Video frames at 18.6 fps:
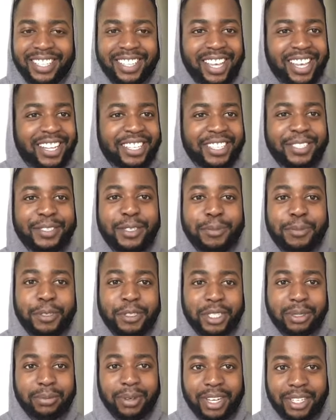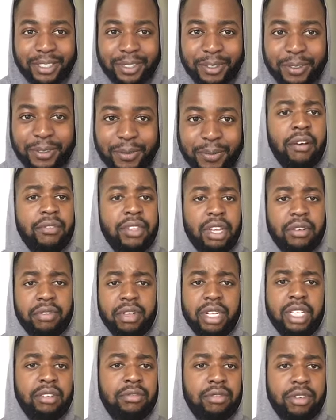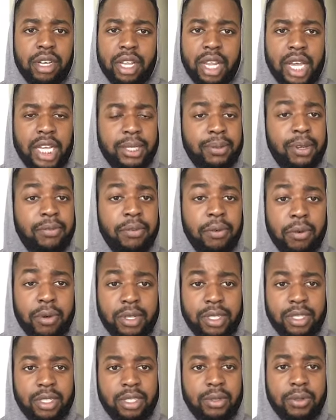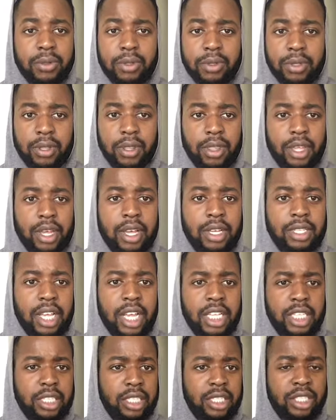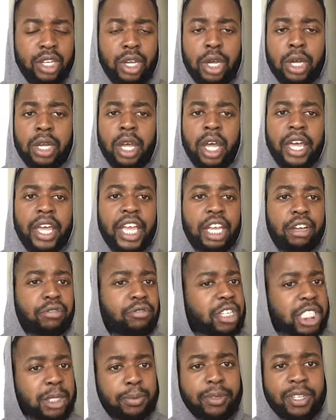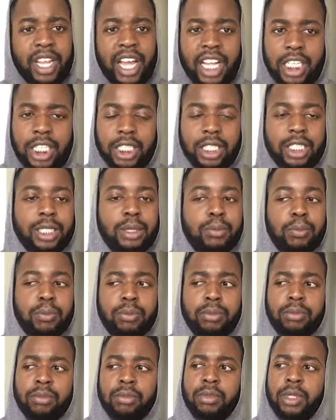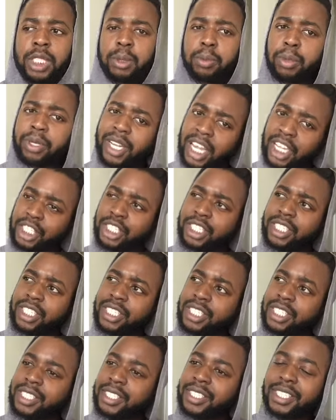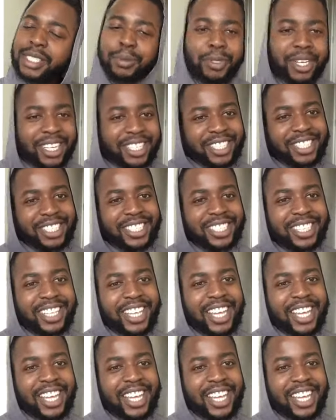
that you put your mind to. I've definitely realized my focus to do certain things has increased, but not exponentially. Exponentially?